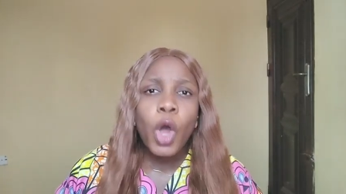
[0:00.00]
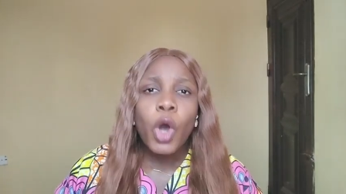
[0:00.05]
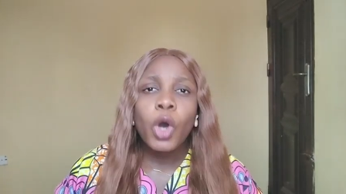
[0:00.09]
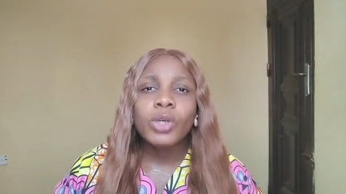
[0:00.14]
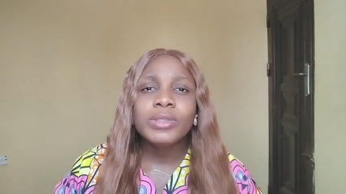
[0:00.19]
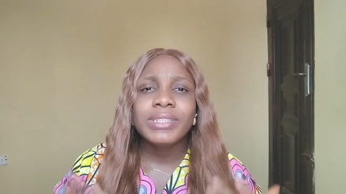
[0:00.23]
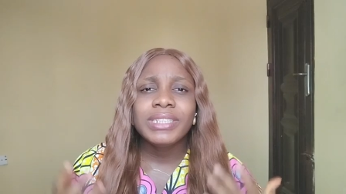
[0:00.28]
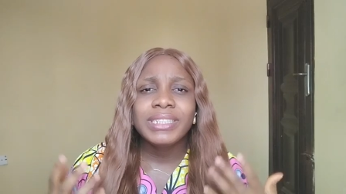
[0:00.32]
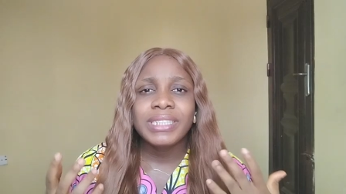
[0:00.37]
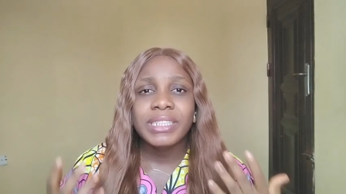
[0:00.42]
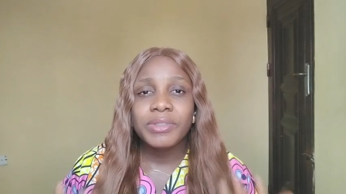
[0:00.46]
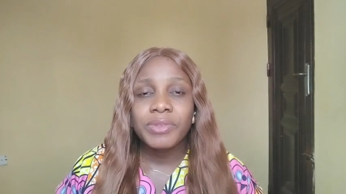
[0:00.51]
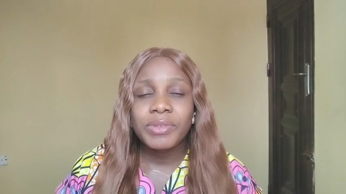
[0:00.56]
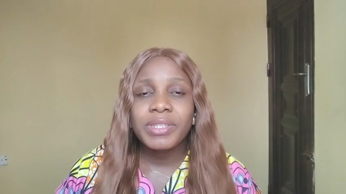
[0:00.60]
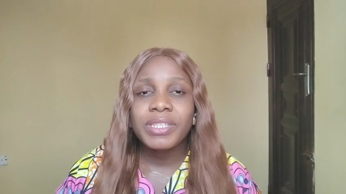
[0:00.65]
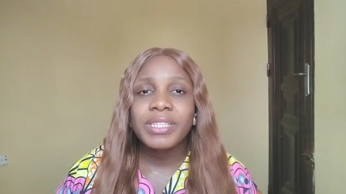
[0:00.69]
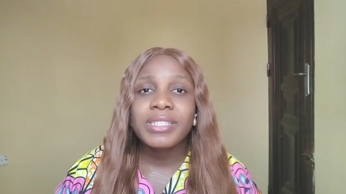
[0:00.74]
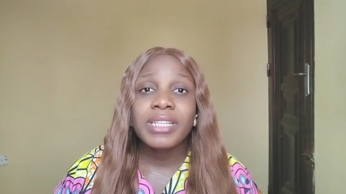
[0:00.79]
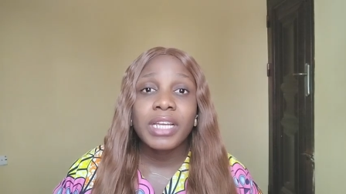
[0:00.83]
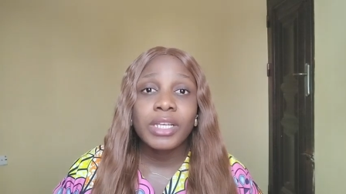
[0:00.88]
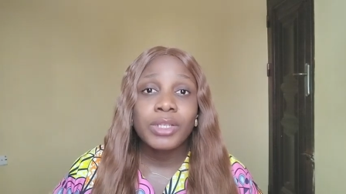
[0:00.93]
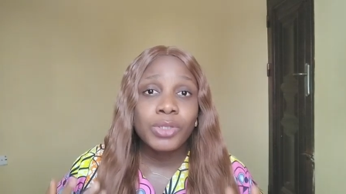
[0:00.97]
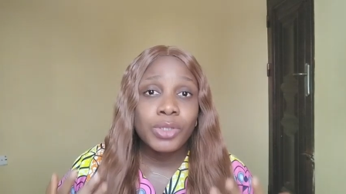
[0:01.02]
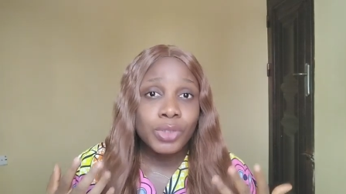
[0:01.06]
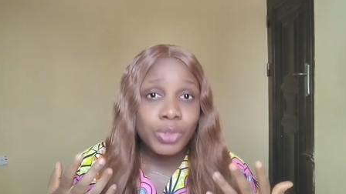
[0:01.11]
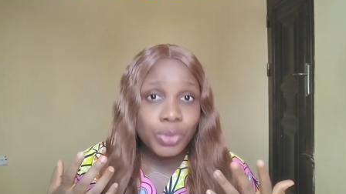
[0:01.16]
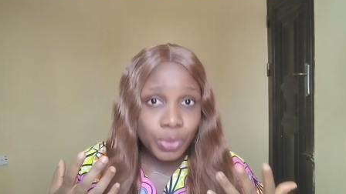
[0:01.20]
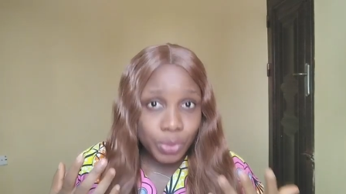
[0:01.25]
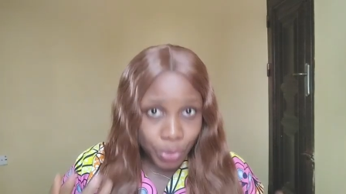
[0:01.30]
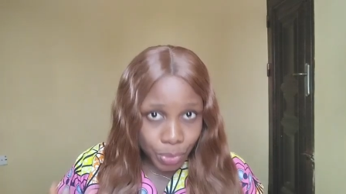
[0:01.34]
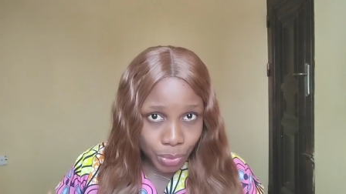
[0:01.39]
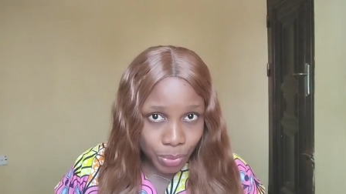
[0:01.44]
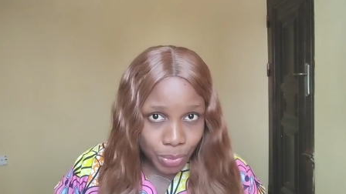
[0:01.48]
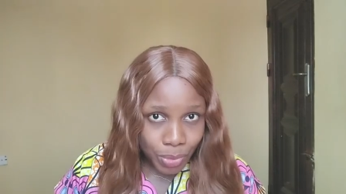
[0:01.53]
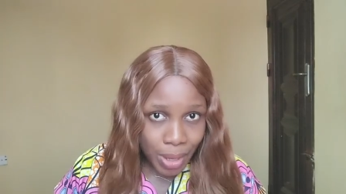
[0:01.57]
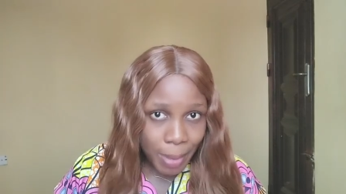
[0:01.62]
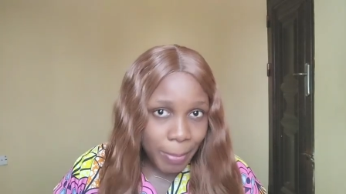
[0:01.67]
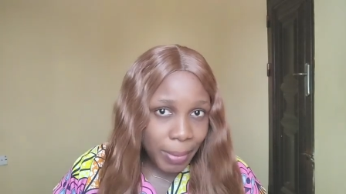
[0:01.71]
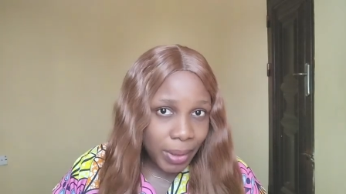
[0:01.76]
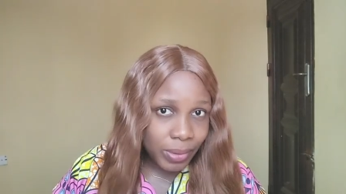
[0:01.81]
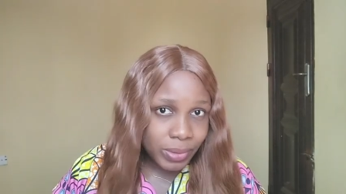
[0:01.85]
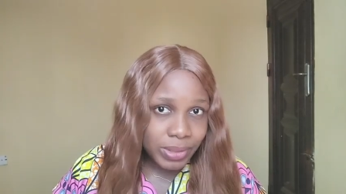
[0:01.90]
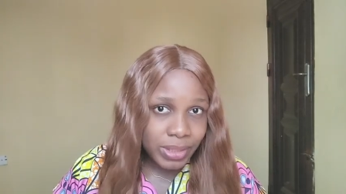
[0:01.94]
unnecessary things that you need to do
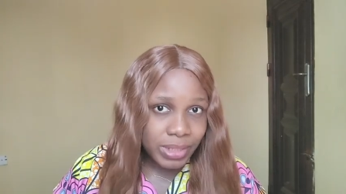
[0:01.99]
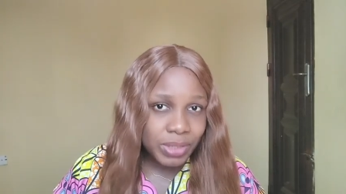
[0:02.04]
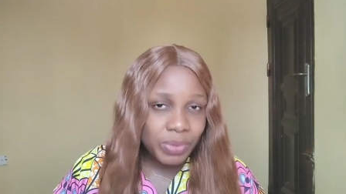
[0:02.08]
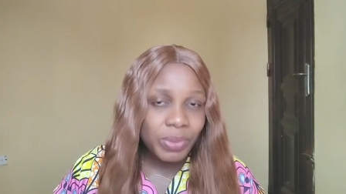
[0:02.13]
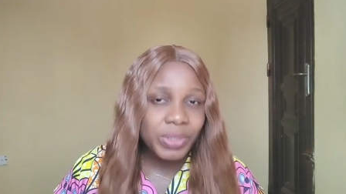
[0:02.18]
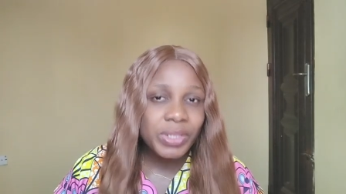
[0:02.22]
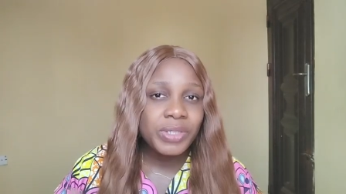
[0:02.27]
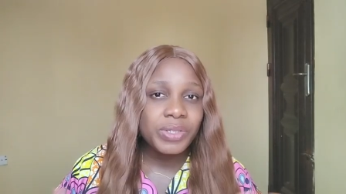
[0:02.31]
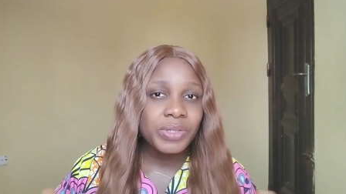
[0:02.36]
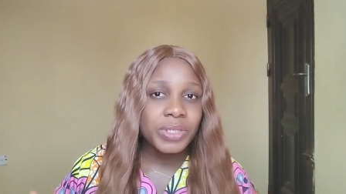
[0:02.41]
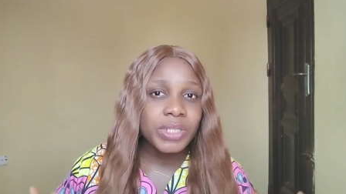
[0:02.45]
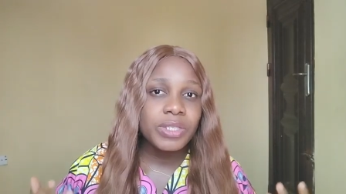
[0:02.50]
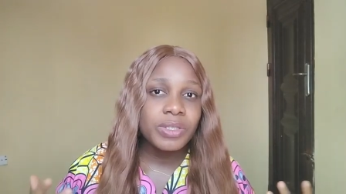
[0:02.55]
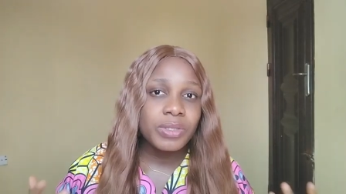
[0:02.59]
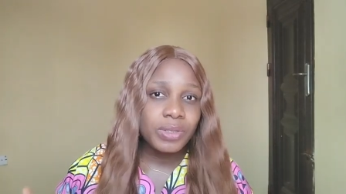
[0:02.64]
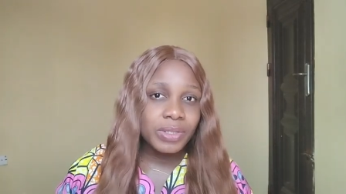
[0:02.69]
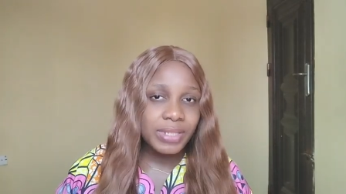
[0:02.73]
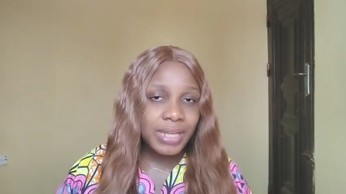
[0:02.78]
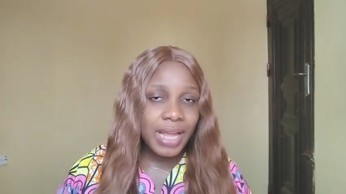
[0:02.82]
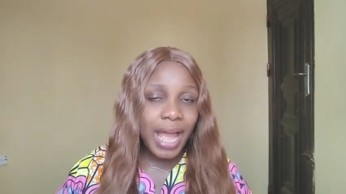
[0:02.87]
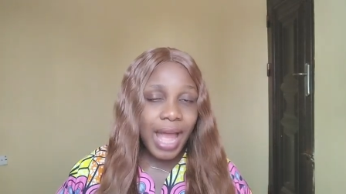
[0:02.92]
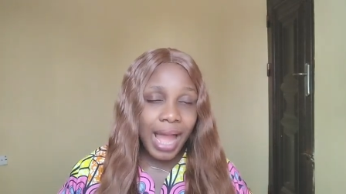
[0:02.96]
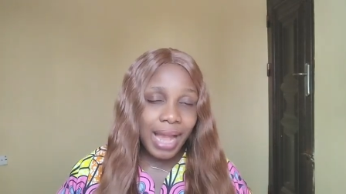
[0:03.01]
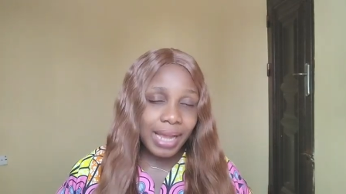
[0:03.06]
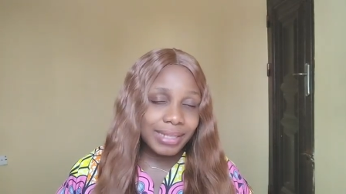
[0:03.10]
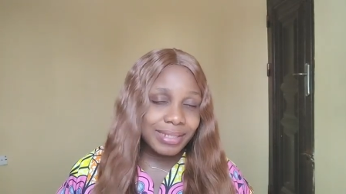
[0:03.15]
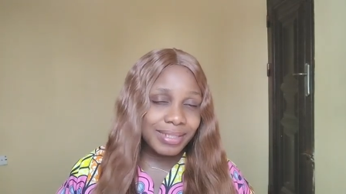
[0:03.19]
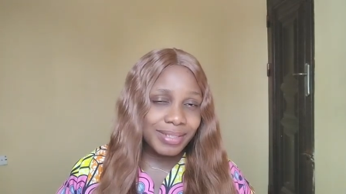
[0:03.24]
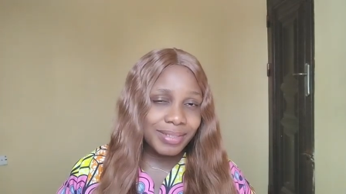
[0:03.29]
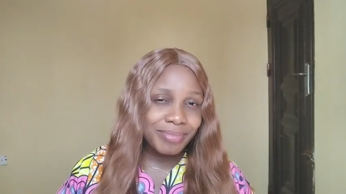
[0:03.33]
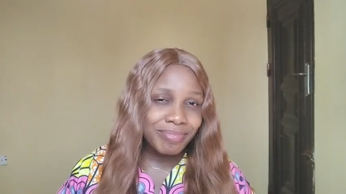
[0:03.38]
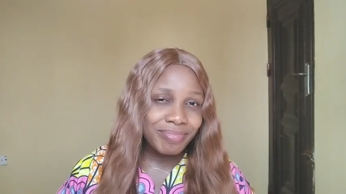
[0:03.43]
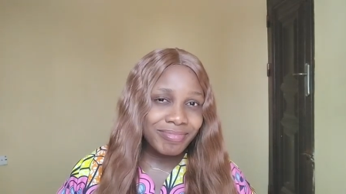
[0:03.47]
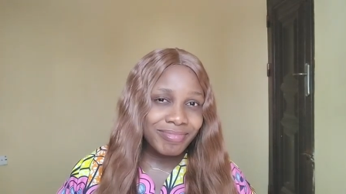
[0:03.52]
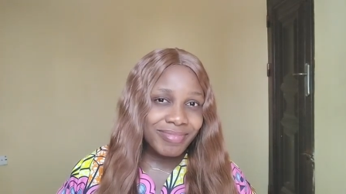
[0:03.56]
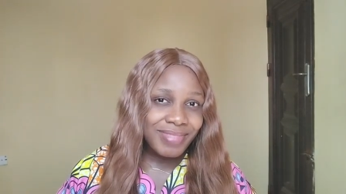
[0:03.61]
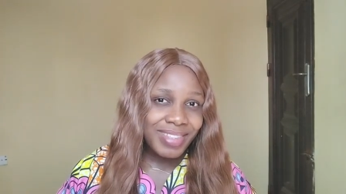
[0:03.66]
about it when you see such acts.